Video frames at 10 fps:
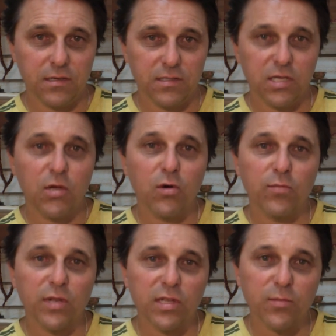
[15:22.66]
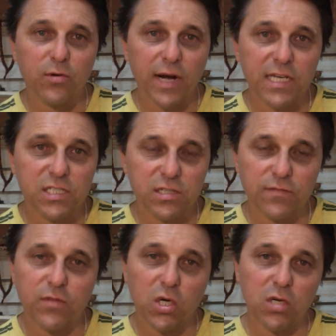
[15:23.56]
to help the liberation
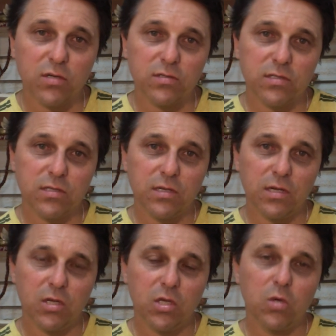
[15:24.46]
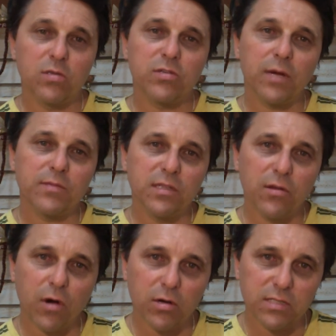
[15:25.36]
of those who are trapped in
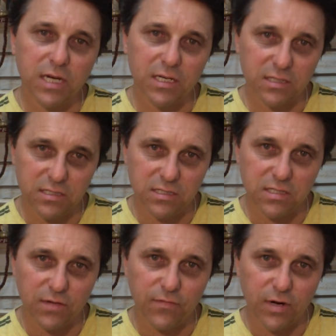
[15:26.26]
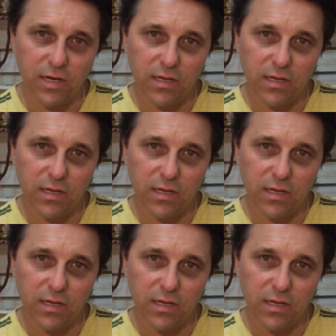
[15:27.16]
their own darkness and suffering,